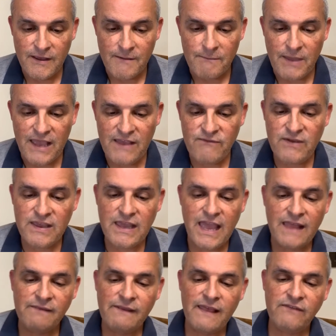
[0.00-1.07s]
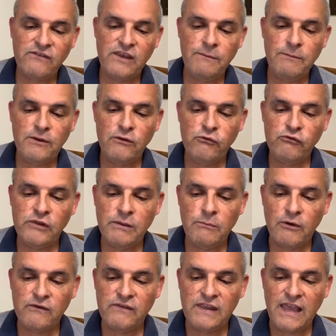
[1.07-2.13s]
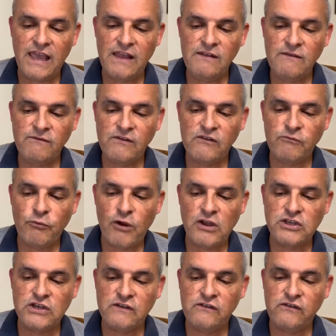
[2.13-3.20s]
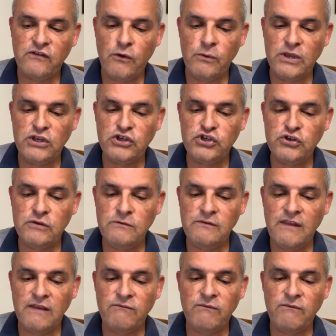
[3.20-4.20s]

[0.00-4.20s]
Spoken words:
Paving and landscaping usually marks the end of such projects, so it shouldn't take